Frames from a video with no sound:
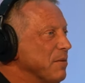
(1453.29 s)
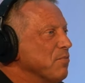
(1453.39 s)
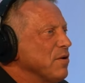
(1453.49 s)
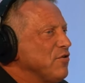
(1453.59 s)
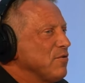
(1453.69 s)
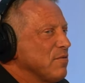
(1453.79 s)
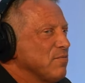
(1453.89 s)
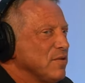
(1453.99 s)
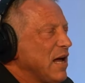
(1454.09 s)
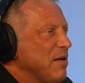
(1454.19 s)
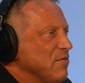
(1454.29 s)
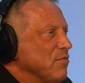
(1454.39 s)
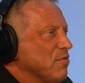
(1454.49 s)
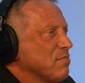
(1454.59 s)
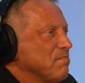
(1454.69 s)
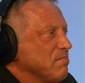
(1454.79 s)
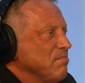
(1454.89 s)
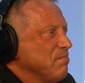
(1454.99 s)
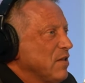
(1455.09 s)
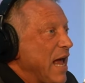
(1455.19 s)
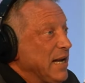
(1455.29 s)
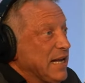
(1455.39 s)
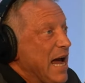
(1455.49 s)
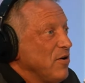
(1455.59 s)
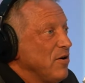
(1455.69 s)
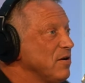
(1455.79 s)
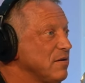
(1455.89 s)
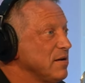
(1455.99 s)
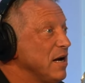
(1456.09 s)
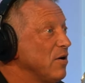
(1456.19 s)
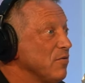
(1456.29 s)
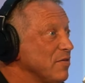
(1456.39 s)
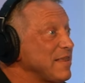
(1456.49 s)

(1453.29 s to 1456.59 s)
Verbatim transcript: But what's your what have you encountered you know